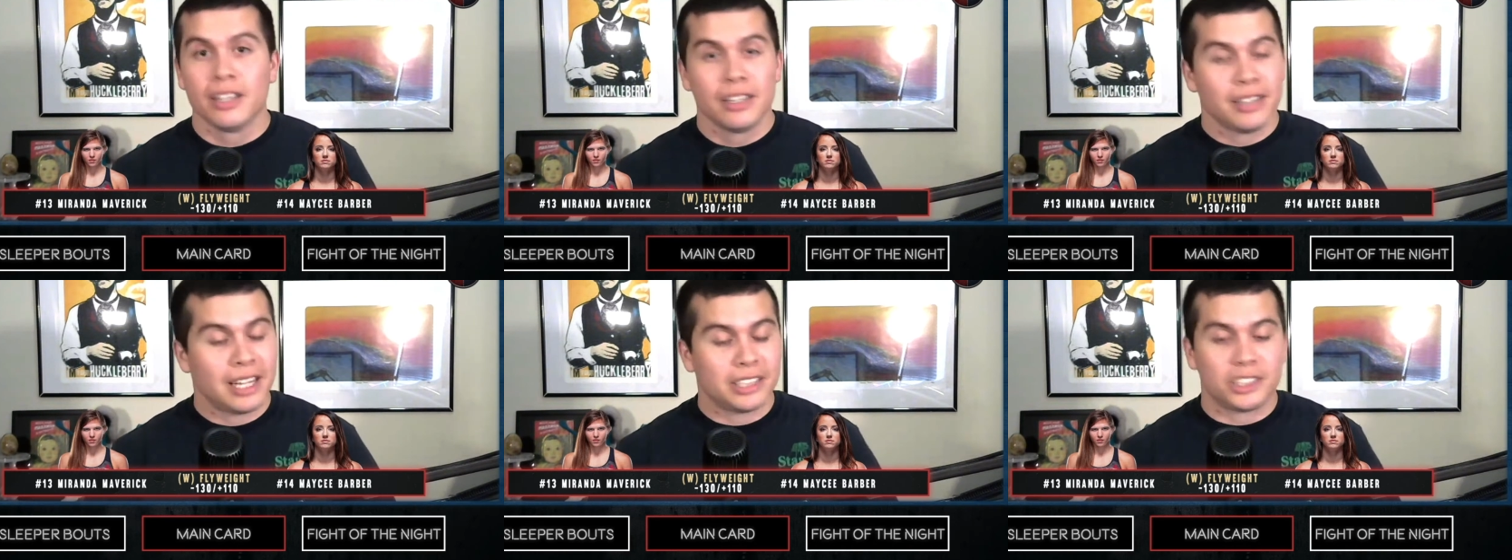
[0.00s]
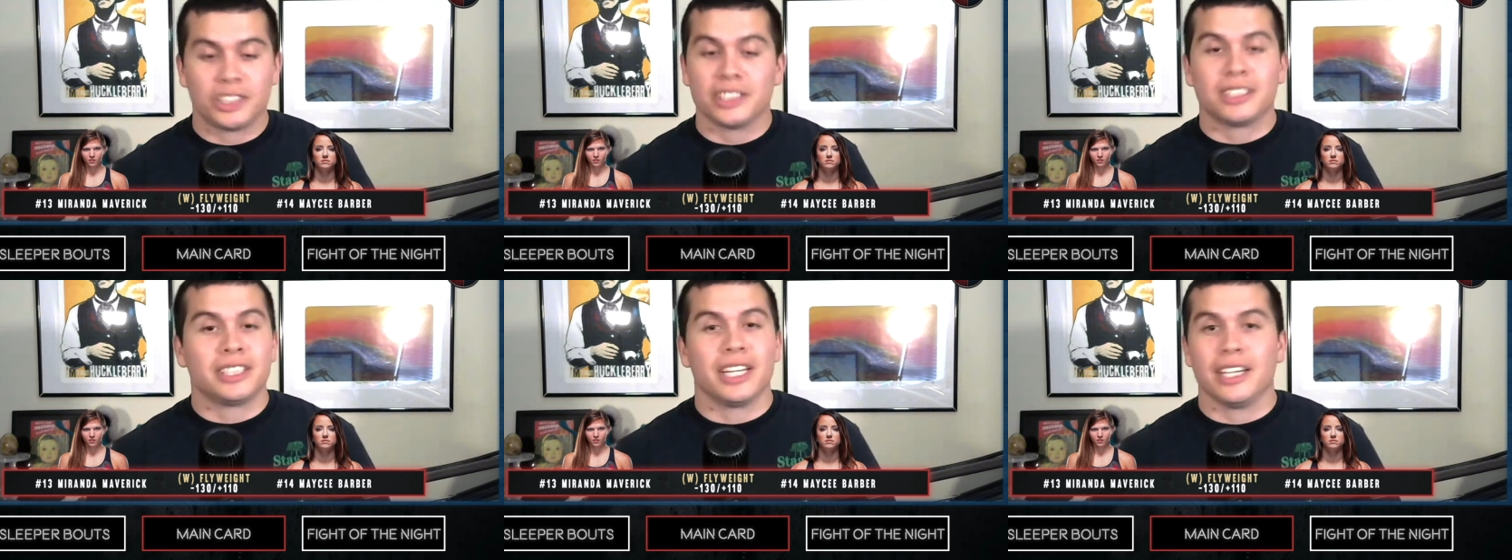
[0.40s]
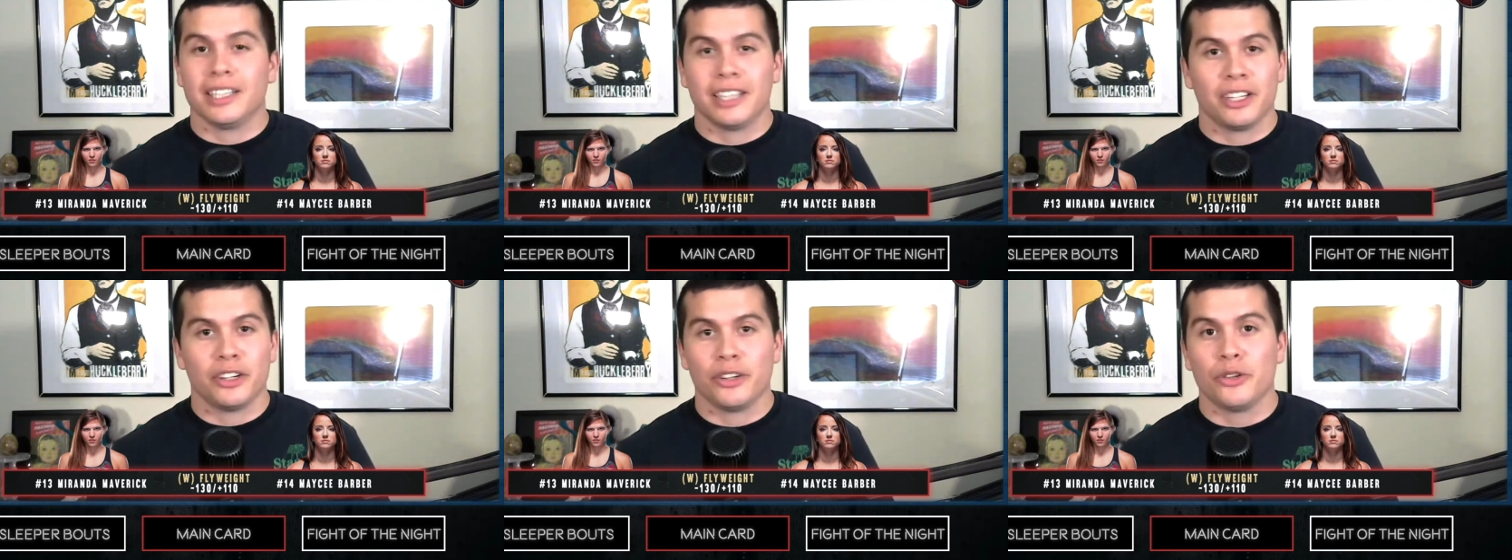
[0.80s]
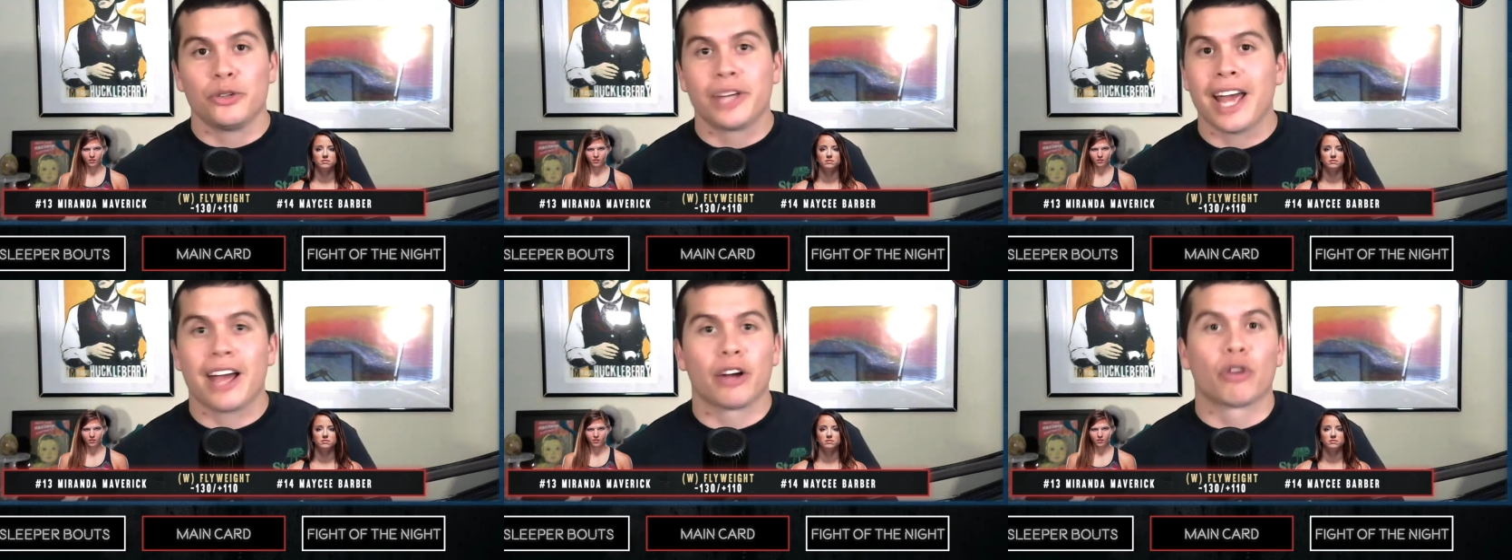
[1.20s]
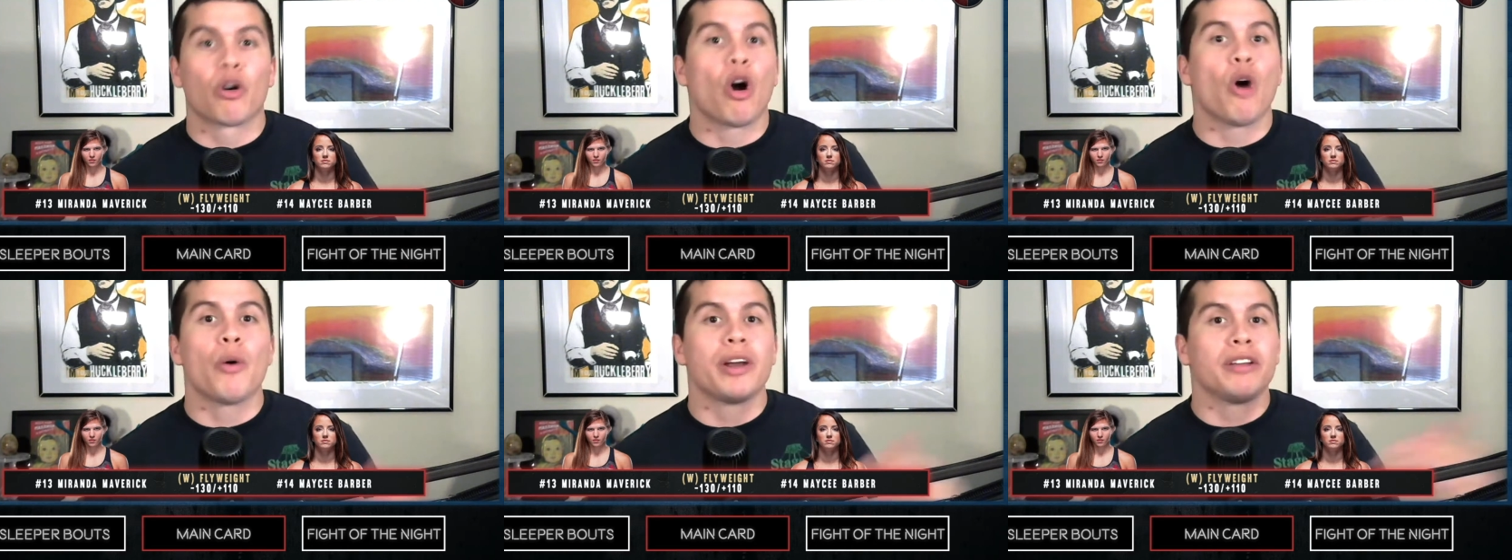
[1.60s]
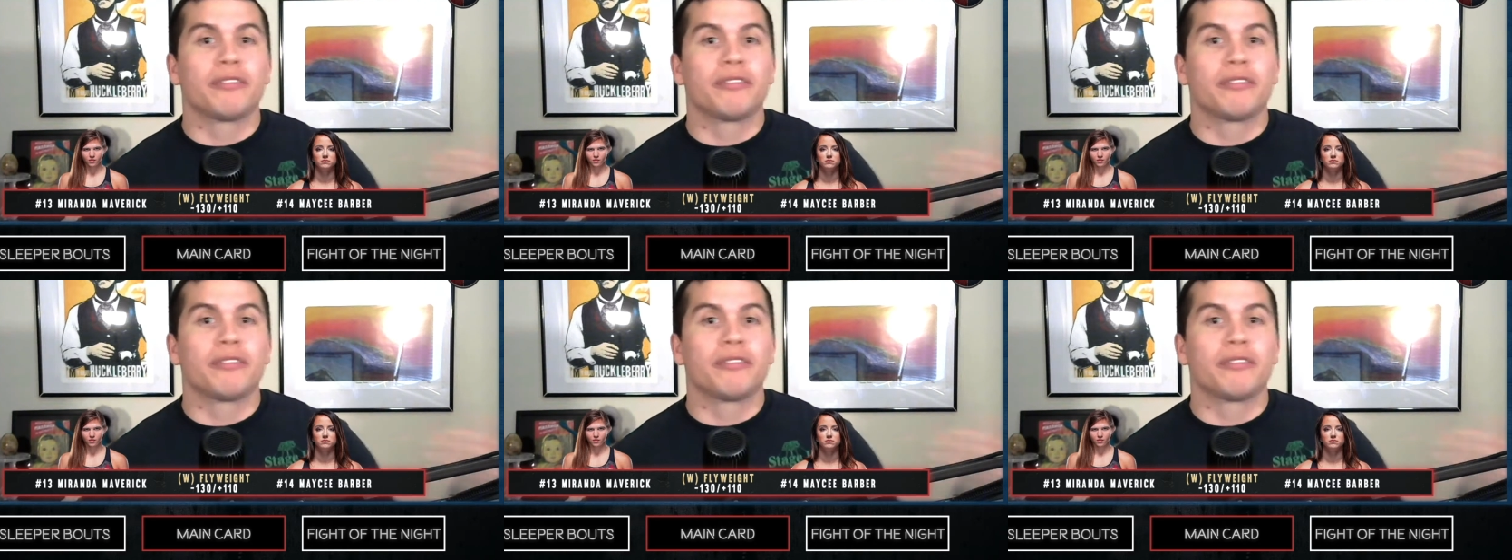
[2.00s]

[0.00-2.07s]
That's just it. You can't grow any